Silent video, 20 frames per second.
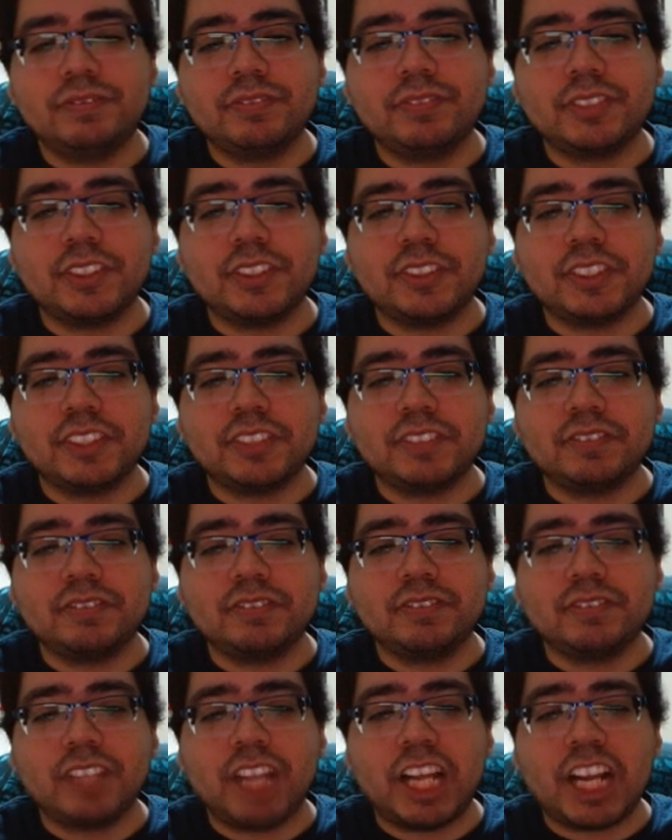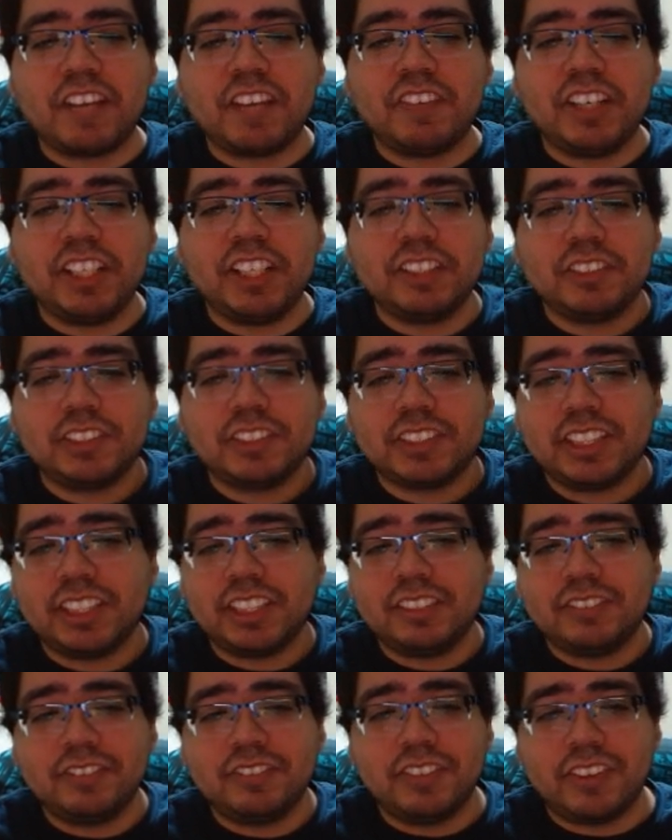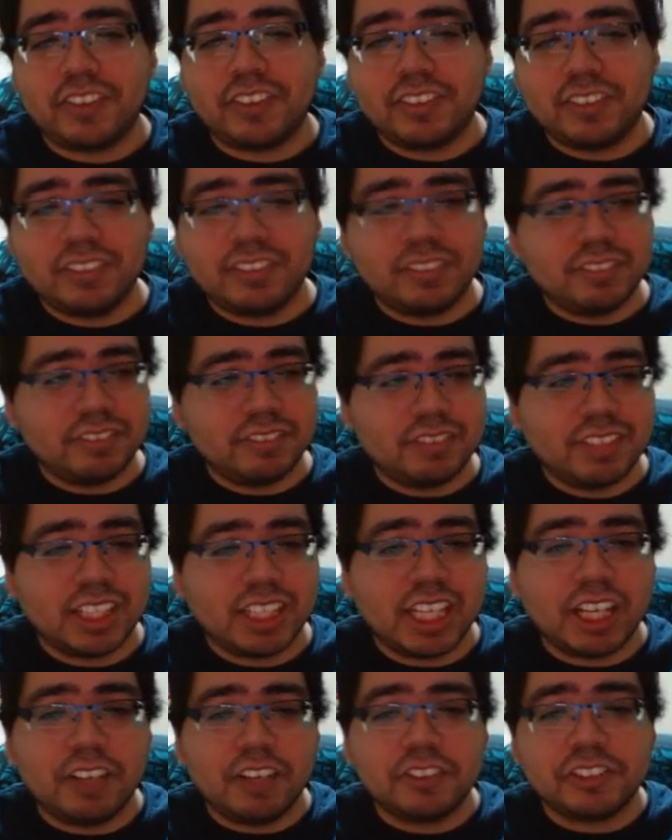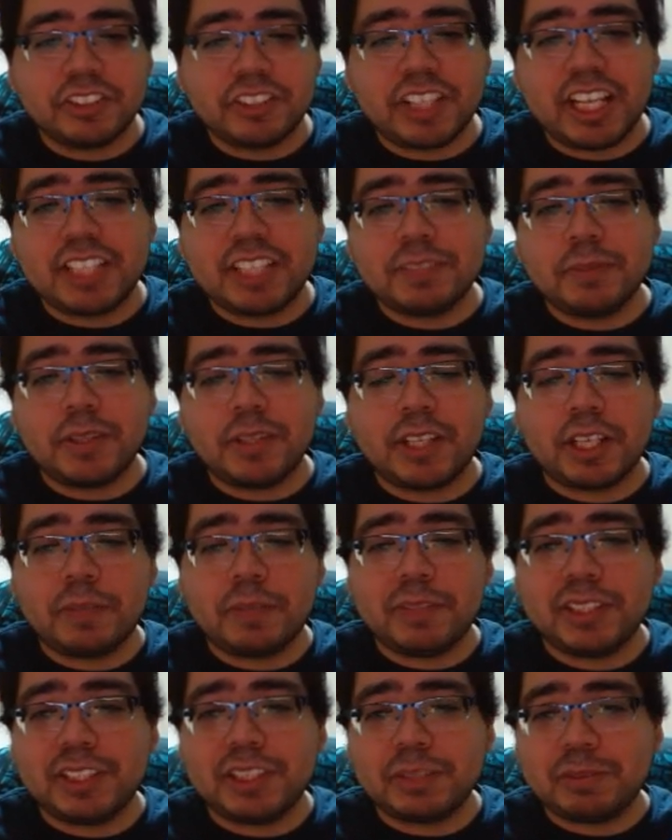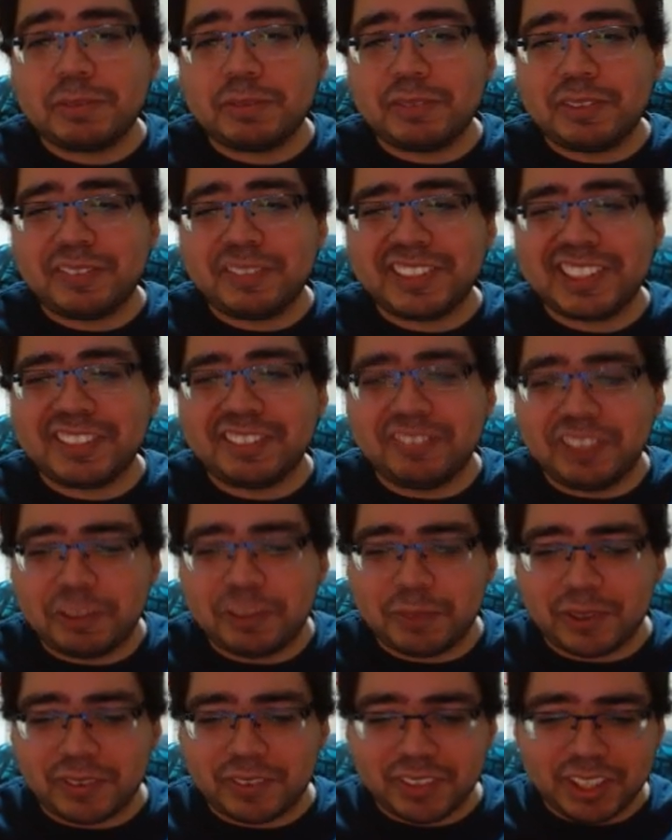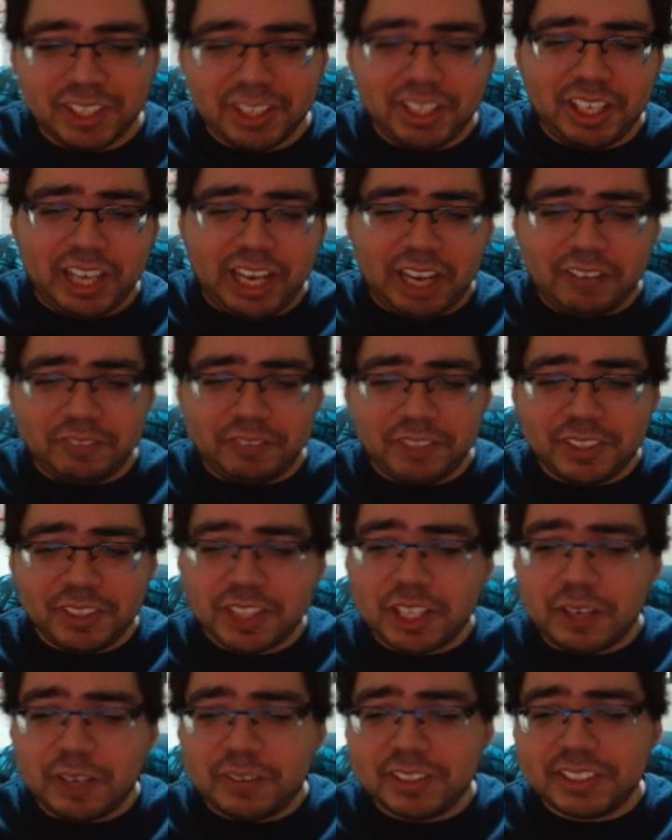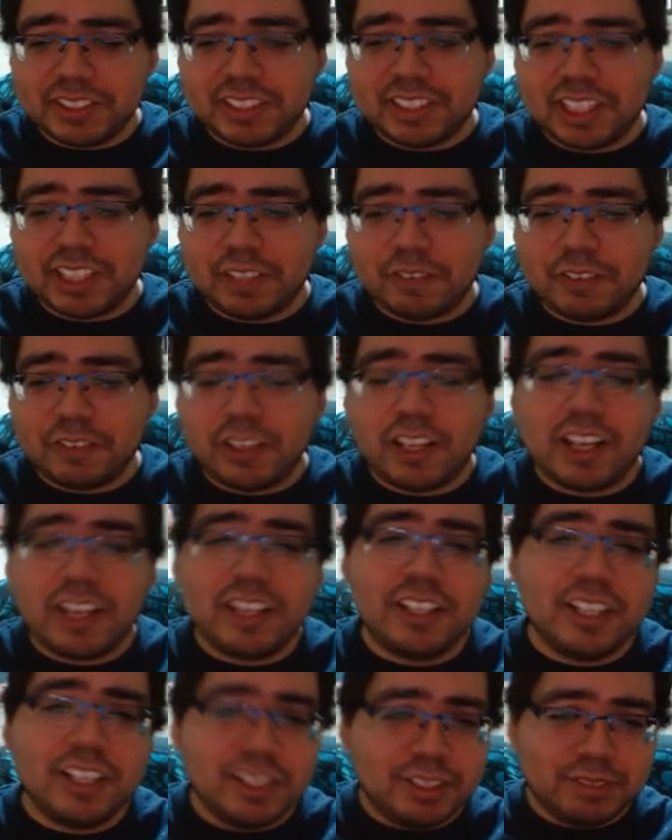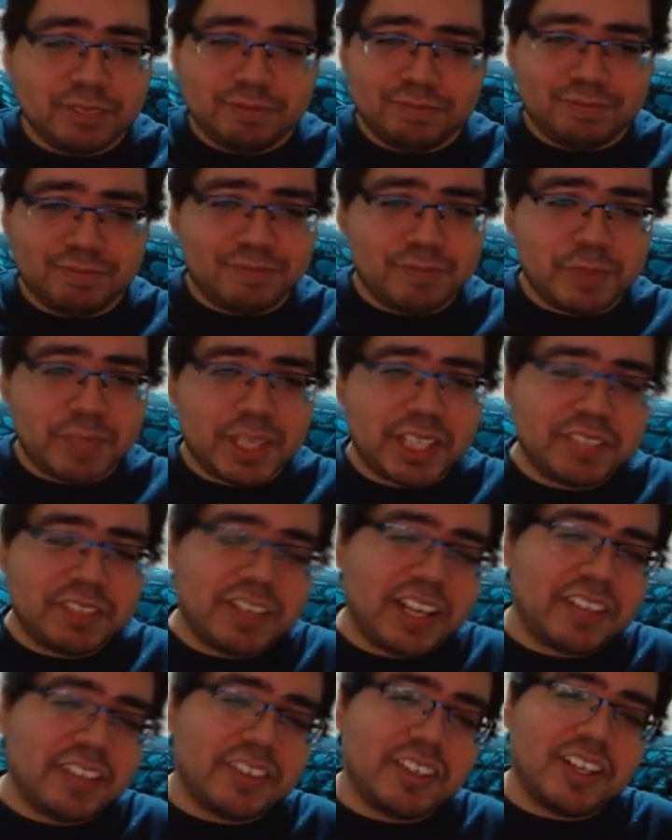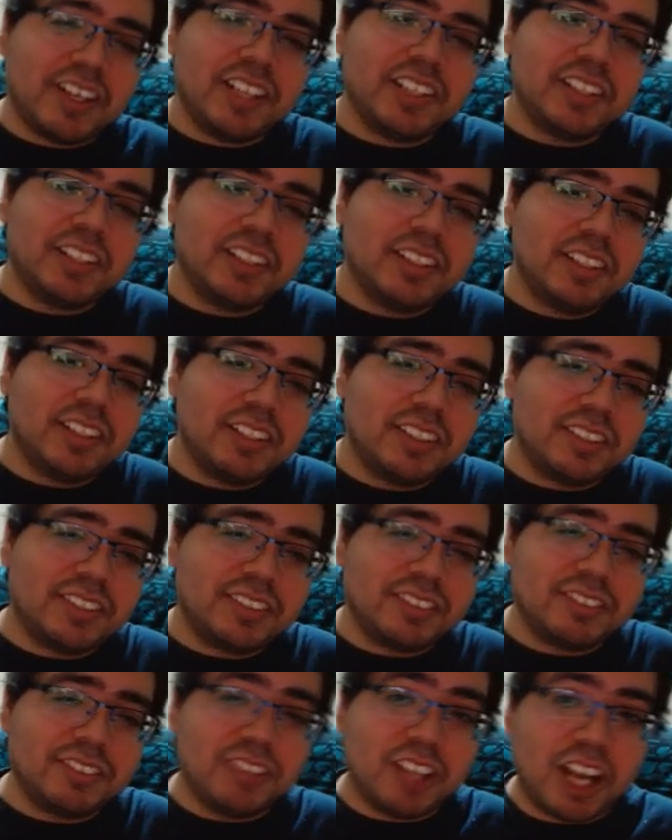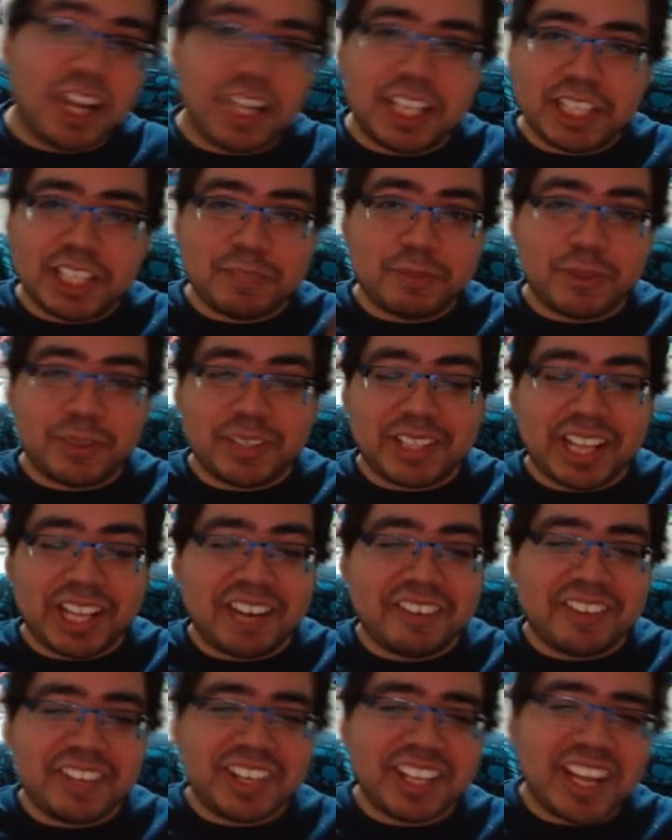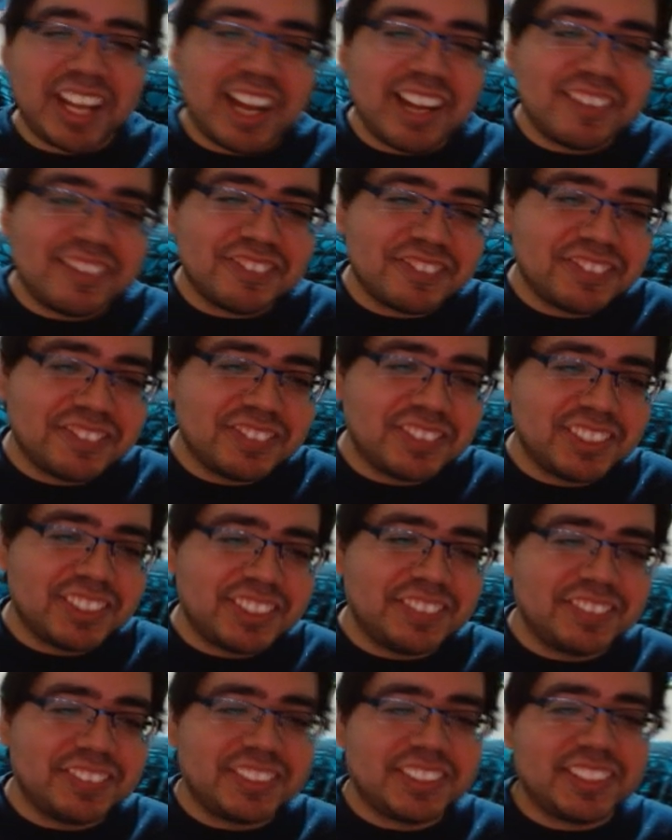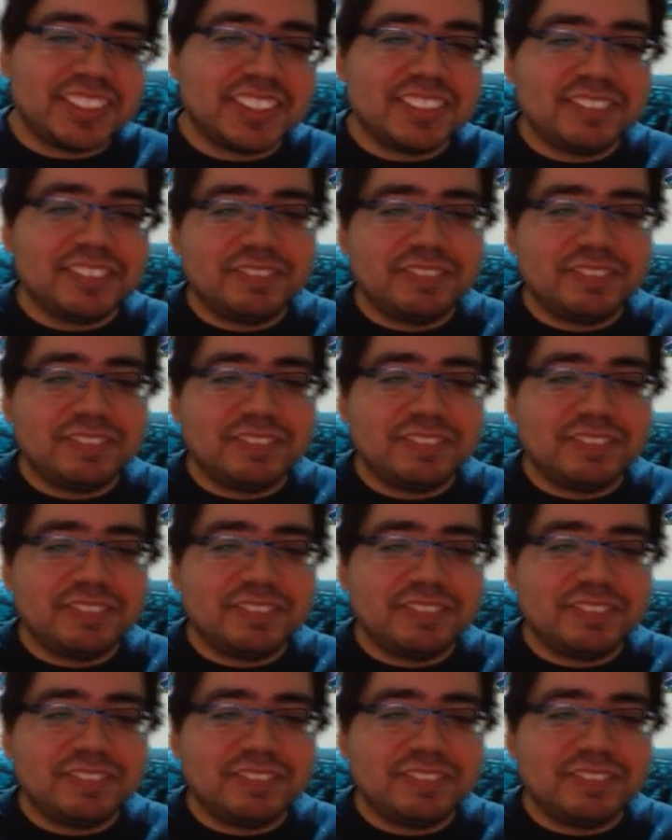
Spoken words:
Cool too. I could probably, just like with King Oja last month, I could probably talk about Final Fantasy VII Rebirth and really go into depth a lot, but I'd rather not. Not any more than I already have. It was a